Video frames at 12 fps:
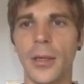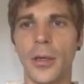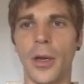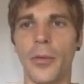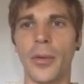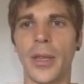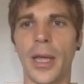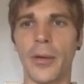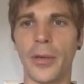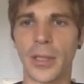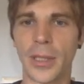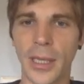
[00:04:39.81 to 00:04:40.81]
When they
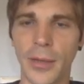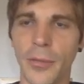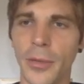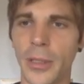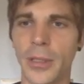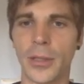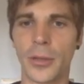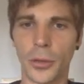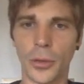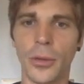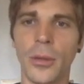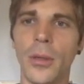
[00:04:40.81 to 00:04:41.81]
receive, it's
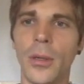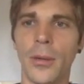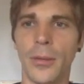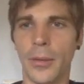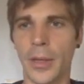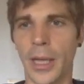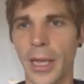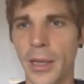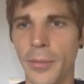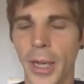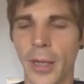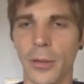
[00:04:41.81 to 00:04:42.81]
to their
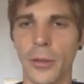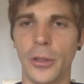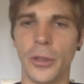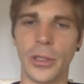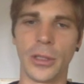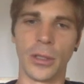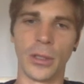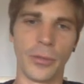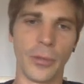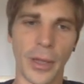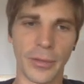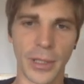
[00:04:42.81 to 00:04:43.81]
email address. So
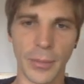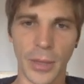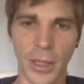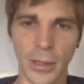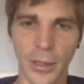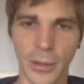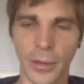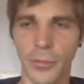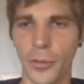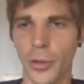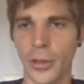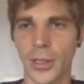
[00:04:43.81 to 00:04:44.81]
if you have something,
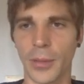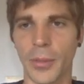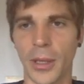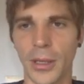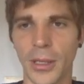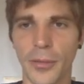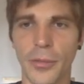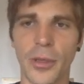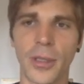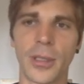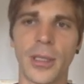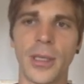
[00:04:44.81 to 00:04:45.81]
if you want something
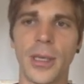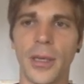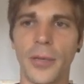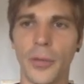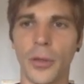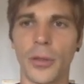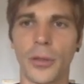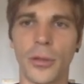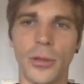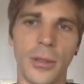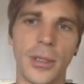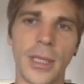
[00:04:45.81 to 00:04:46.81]
different, if you want
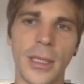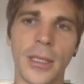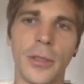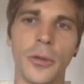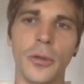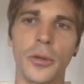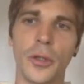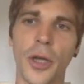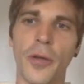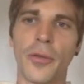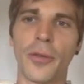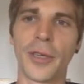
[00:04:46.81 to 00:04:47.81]
to send it to
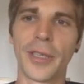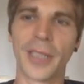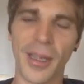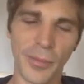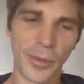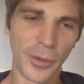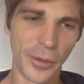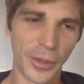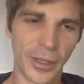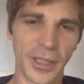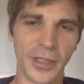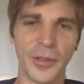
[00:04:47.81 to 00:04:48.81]
Joe, for example,
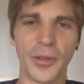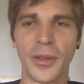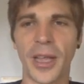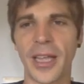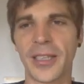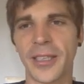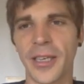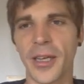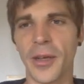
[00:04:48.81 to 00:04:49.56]
you can do that.